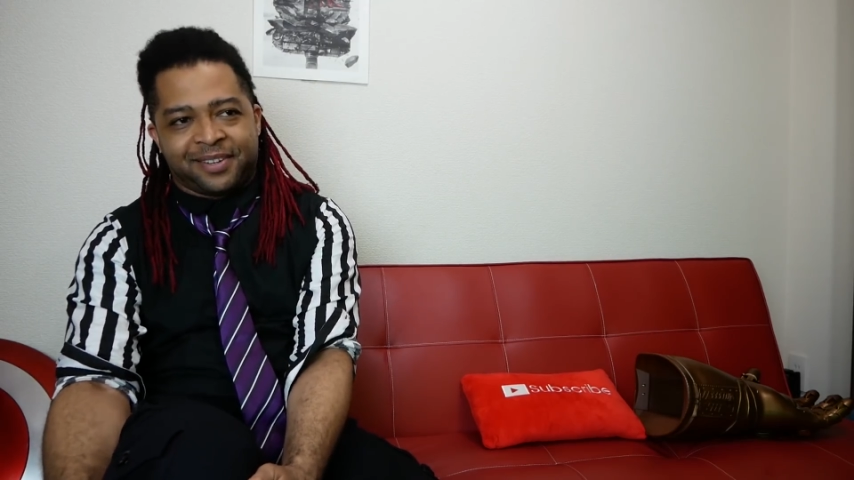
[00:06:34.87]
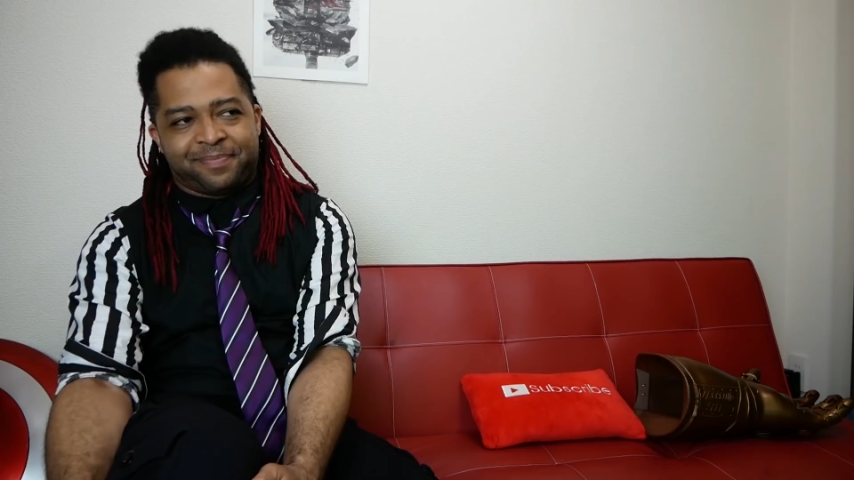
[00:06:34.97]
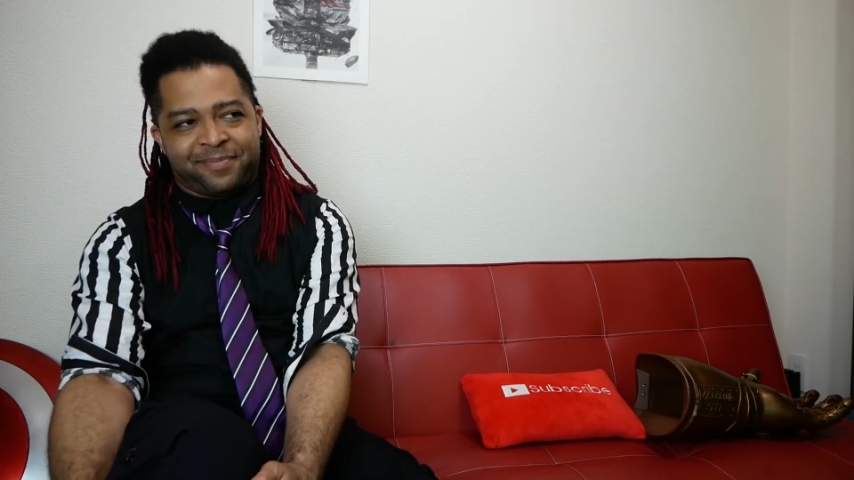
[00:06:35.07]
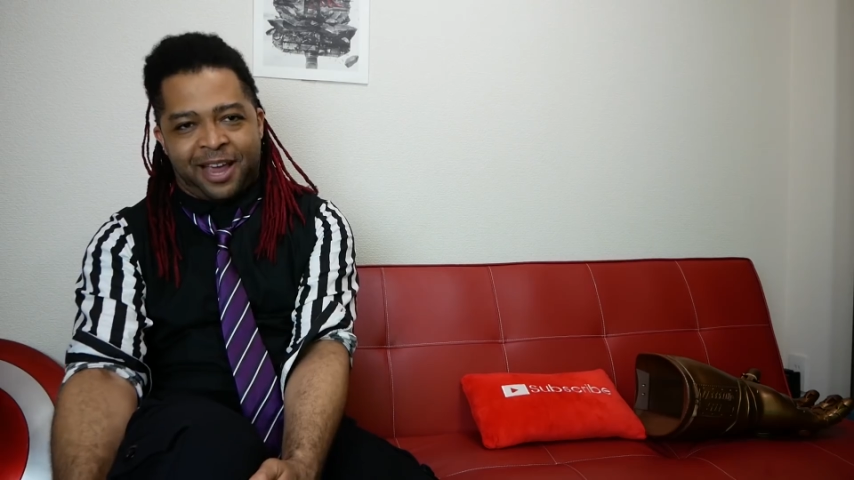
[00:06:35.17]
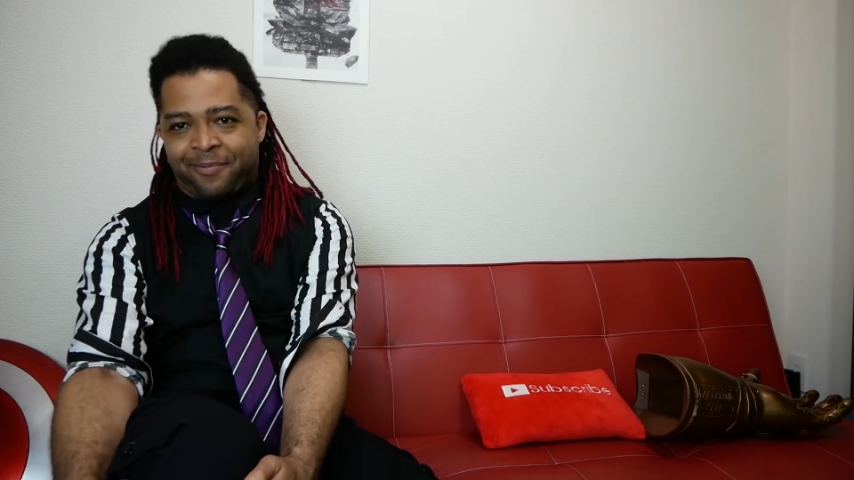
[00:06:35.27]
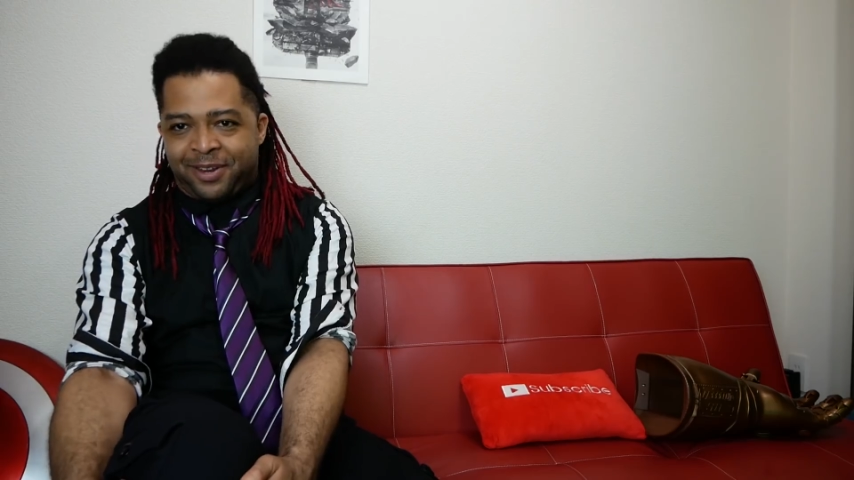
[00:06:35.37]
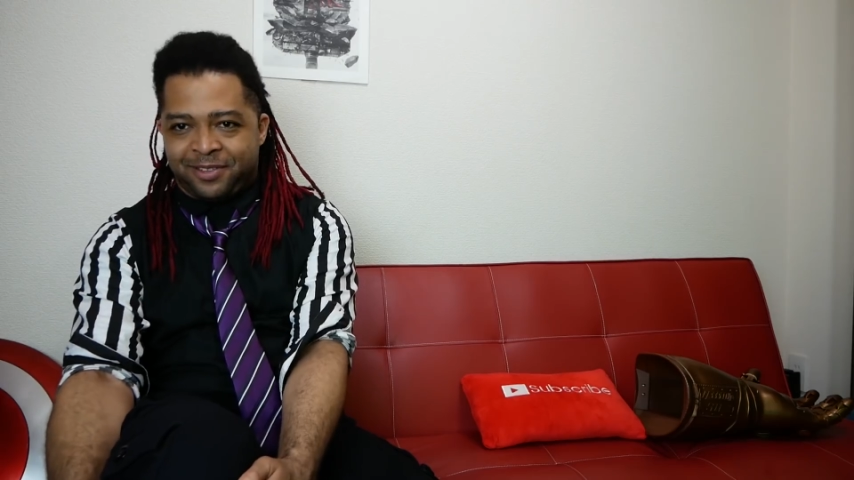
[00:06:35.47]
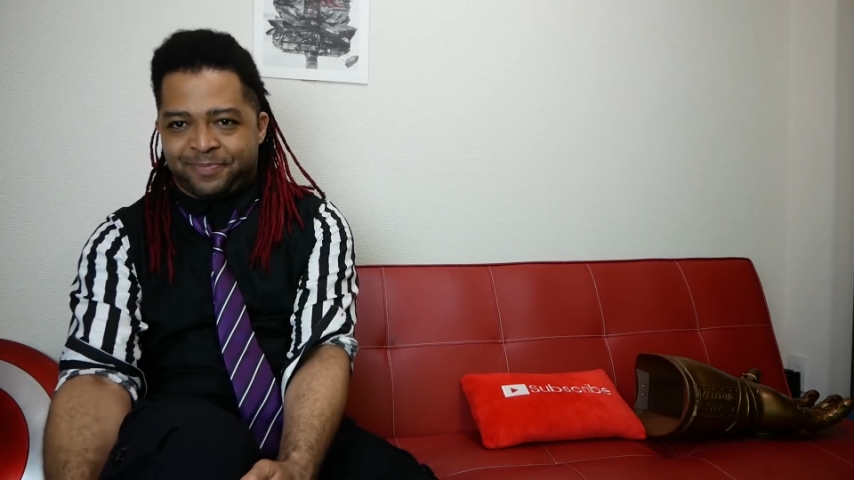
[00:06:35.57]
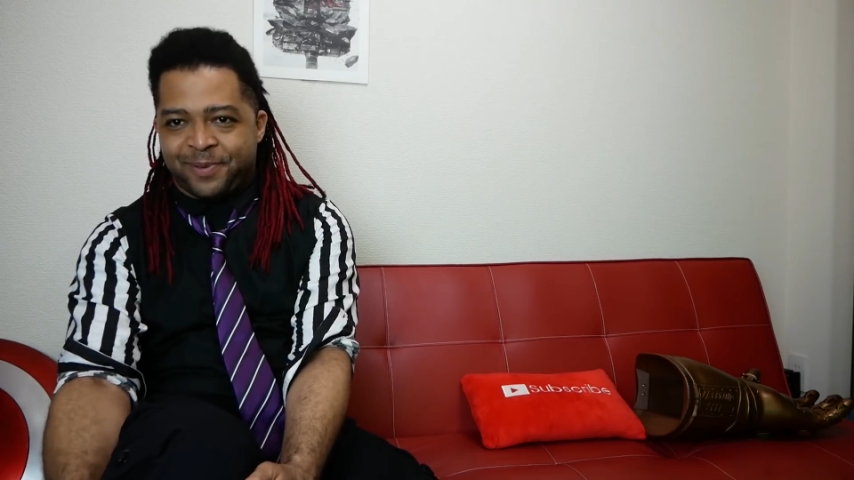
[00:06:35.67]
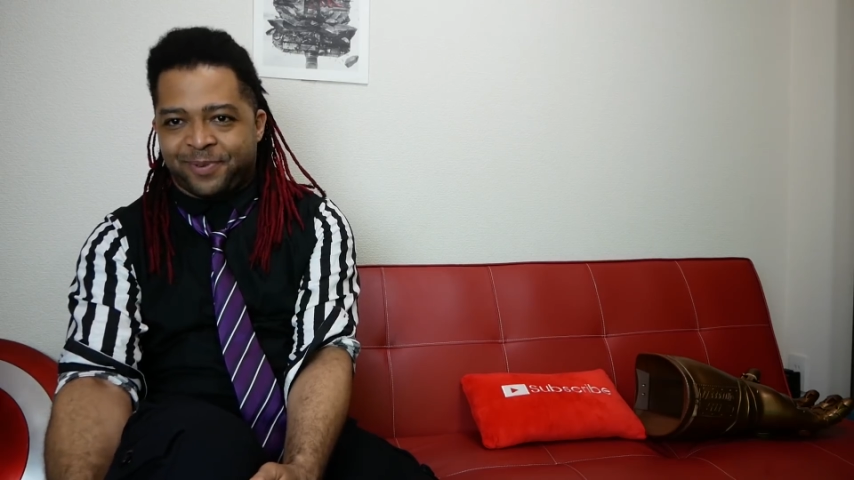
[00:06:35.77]
of the
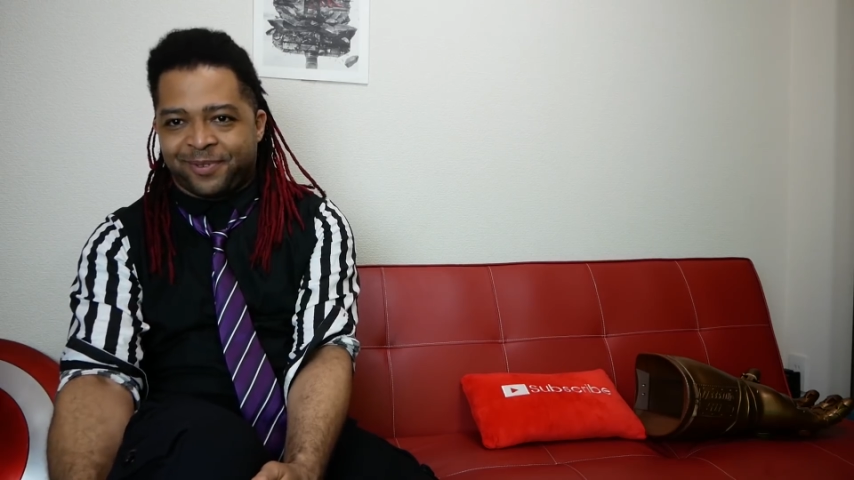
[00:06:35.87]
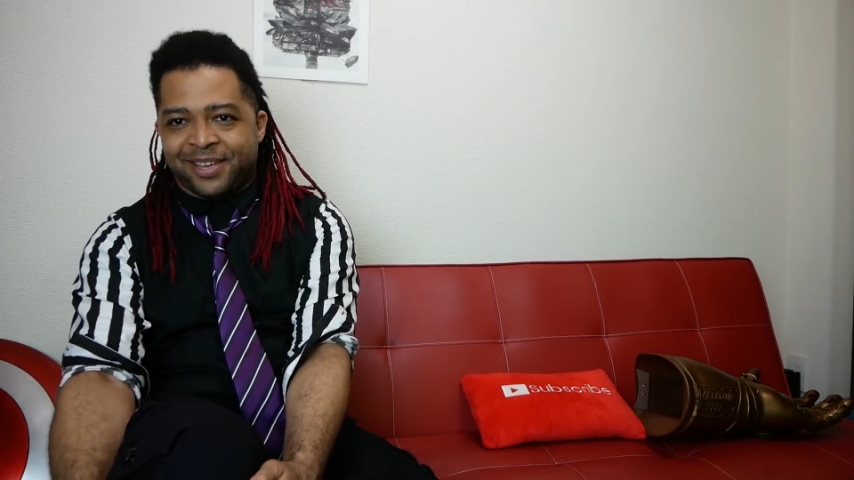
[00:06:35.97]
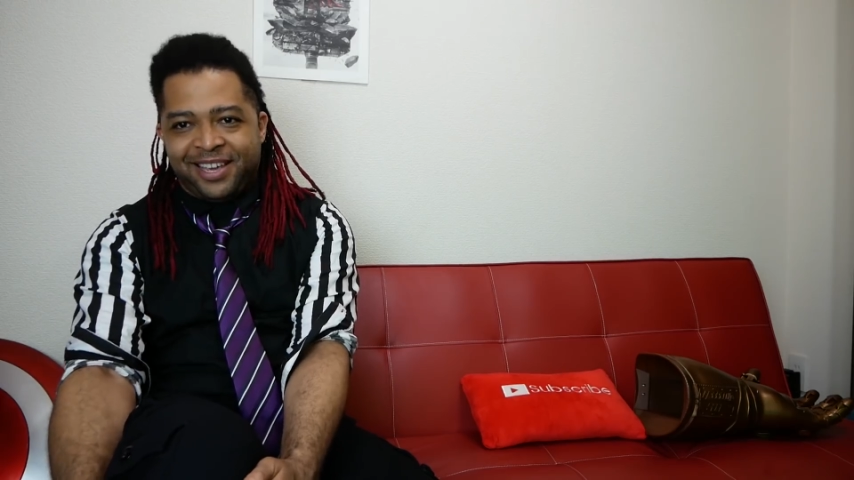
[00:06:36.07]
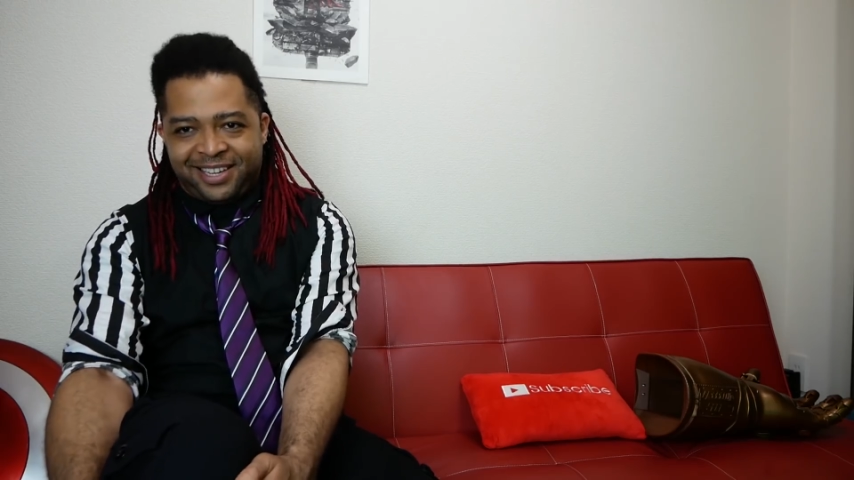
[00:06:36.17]
Japanese people